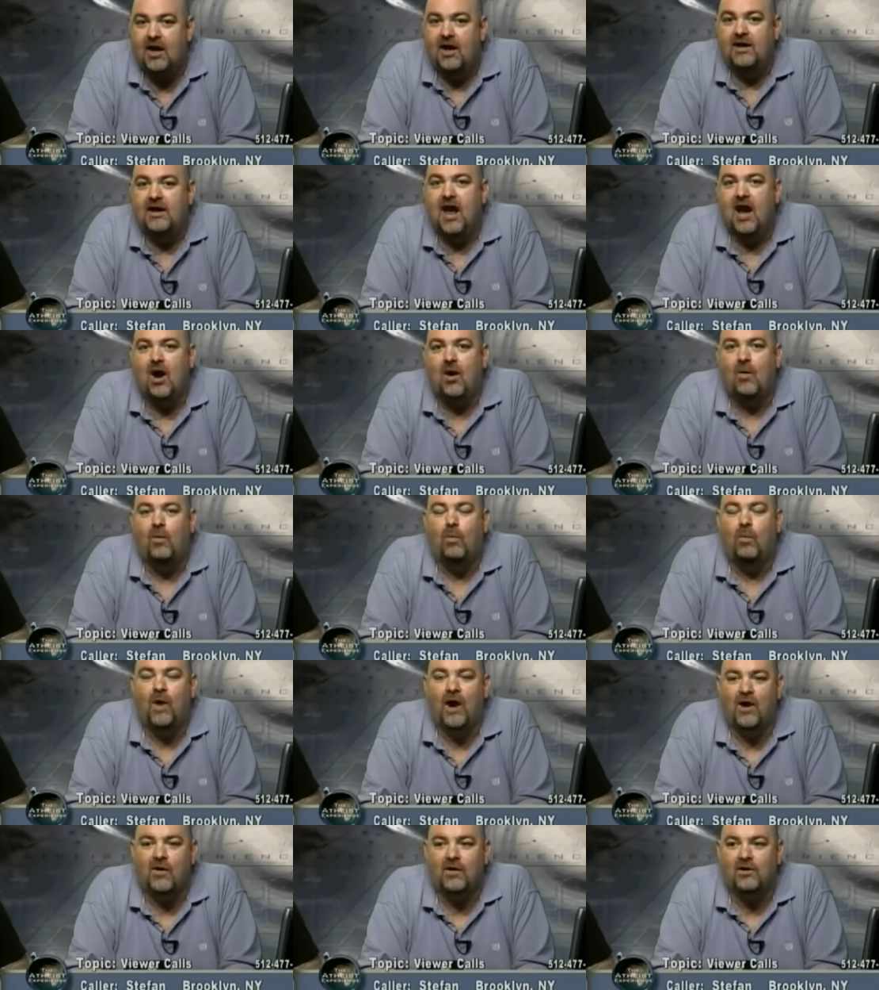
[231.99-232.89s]
Now,
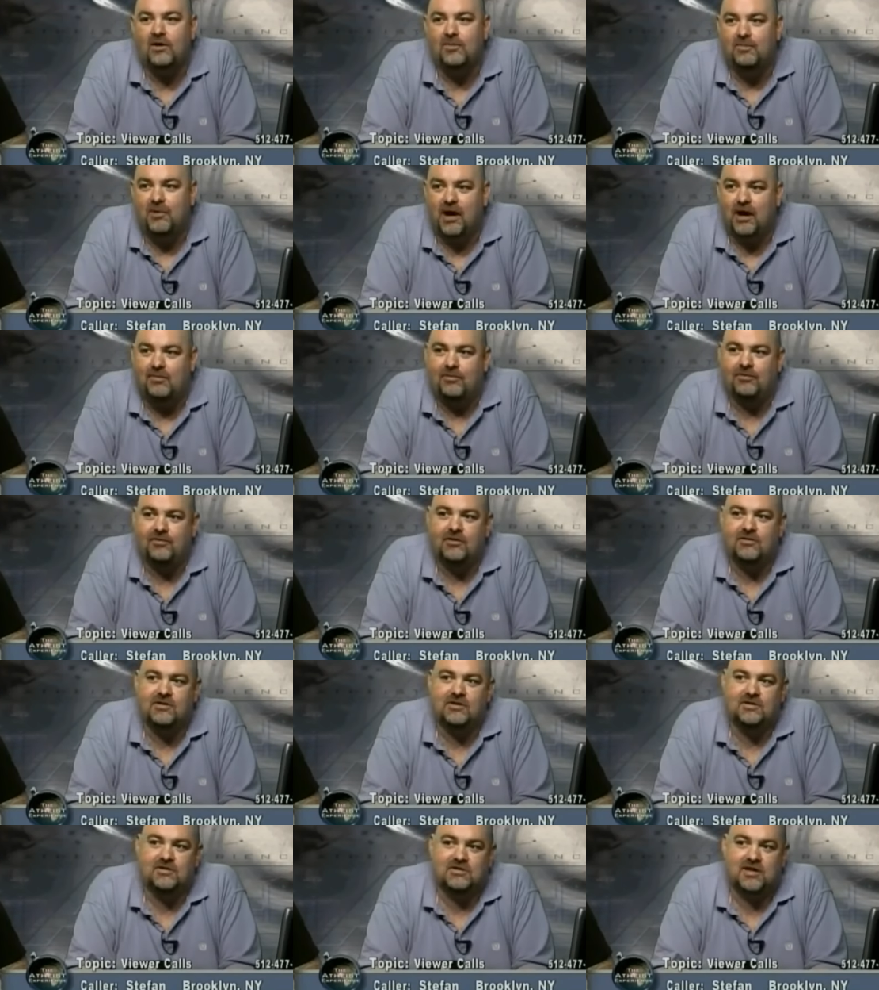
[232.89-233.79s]
where in the Bible
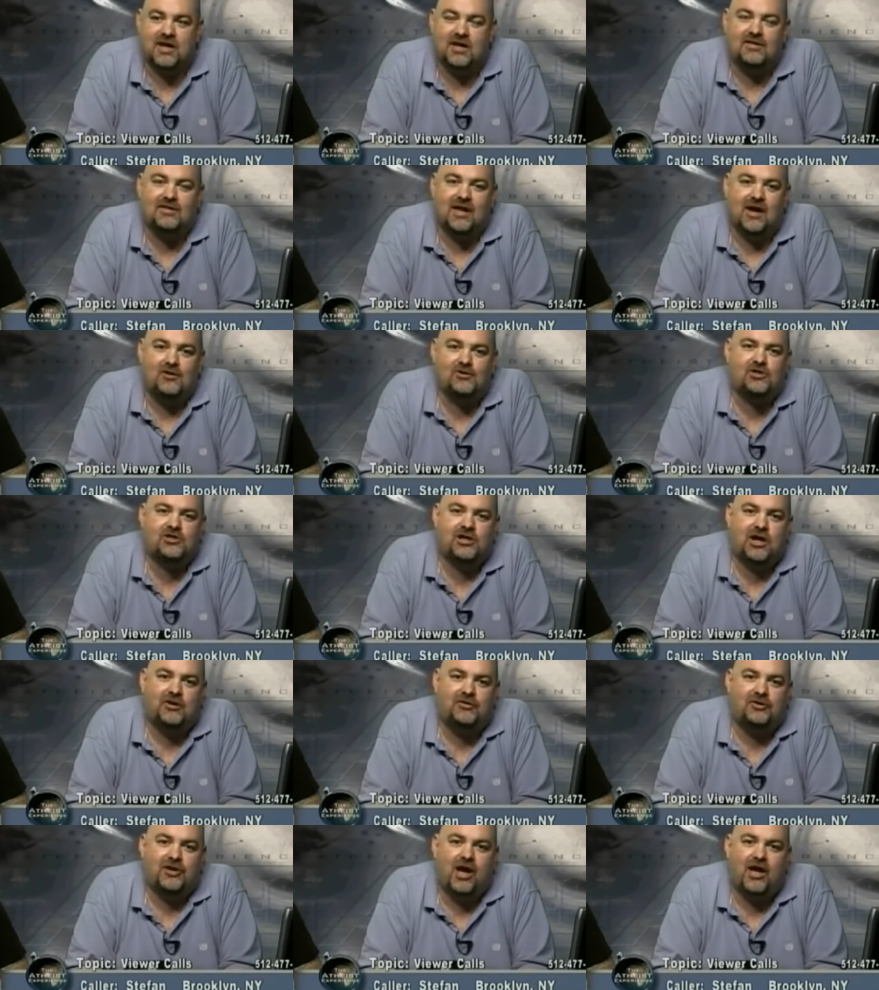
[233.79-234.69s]
does it say, Thou
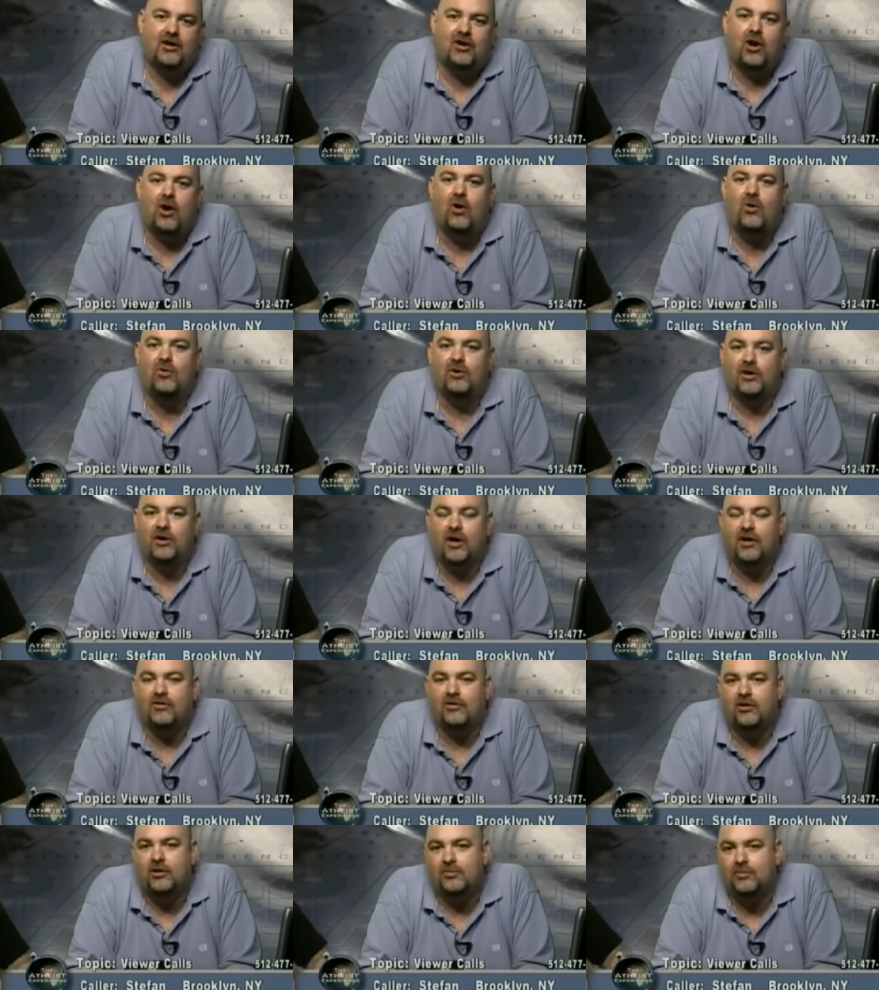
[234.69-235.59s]
shalt not own
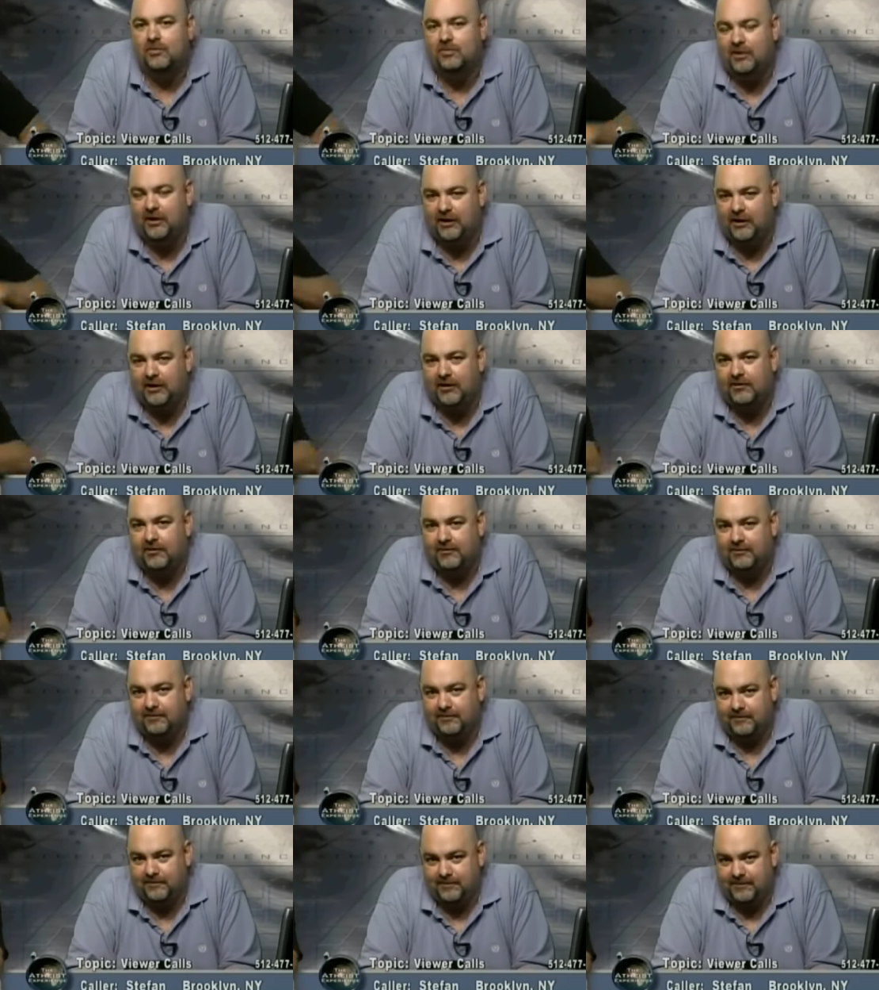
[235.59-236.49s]
another human being?
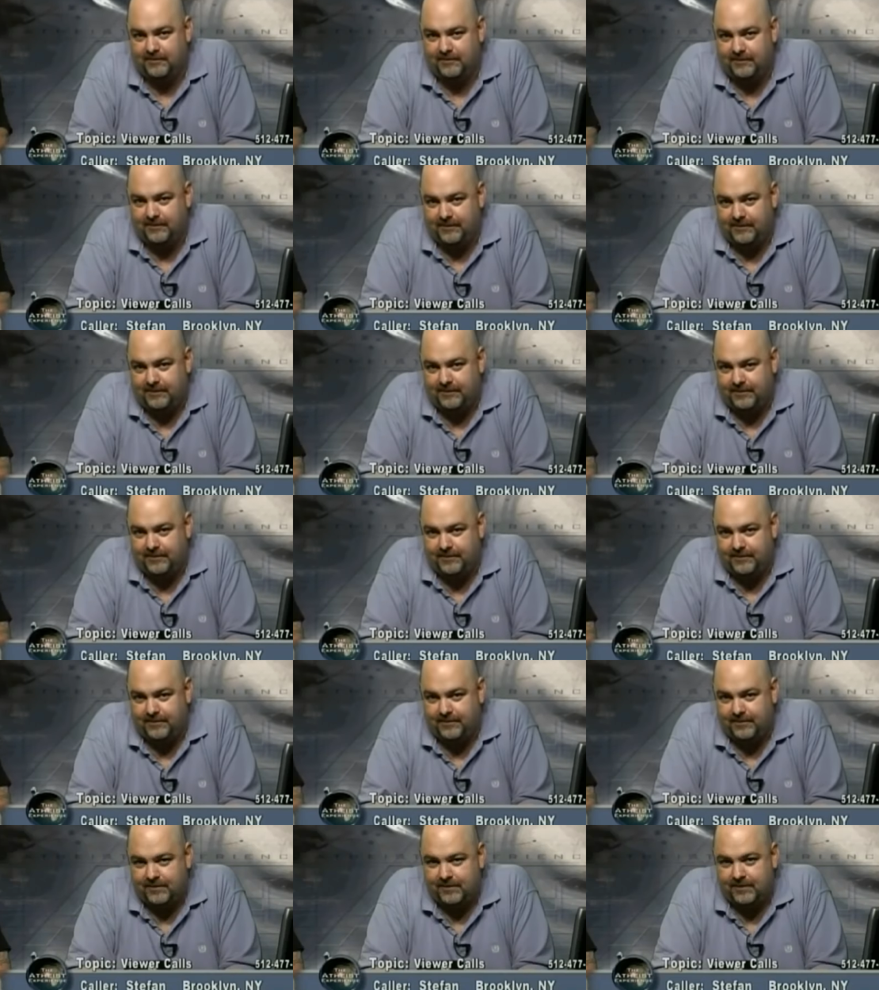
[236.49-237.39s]
All right,
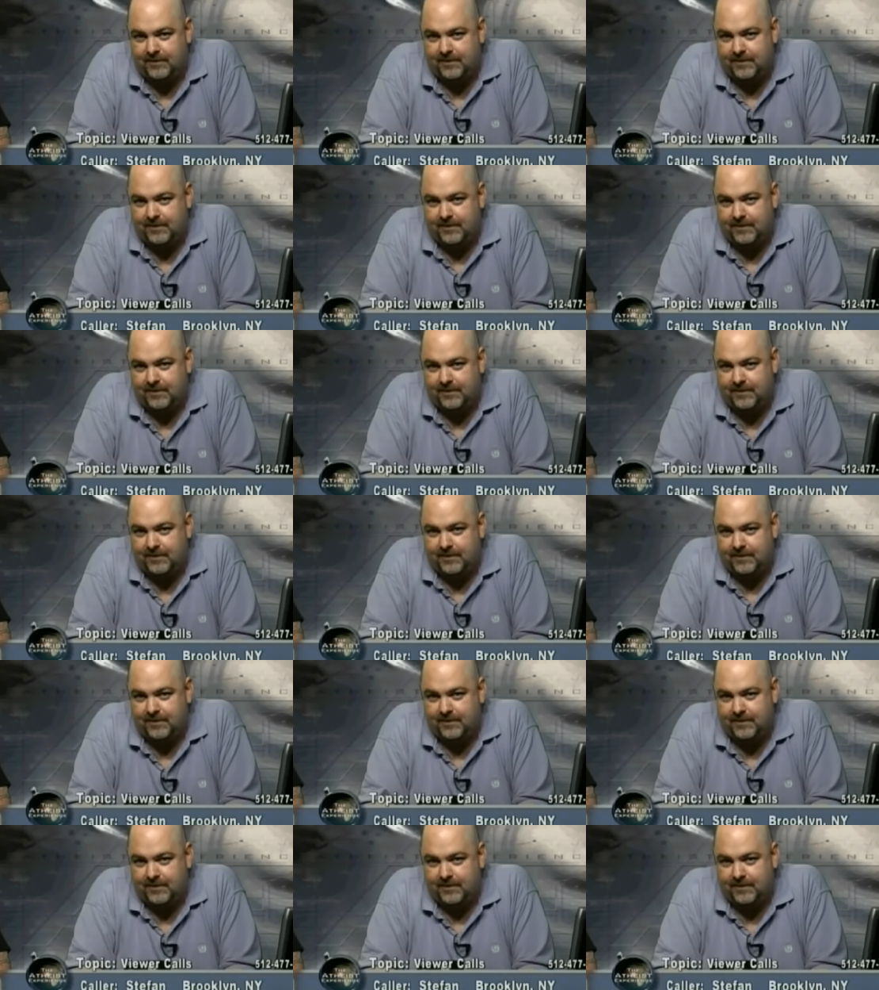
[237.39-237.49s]
let, let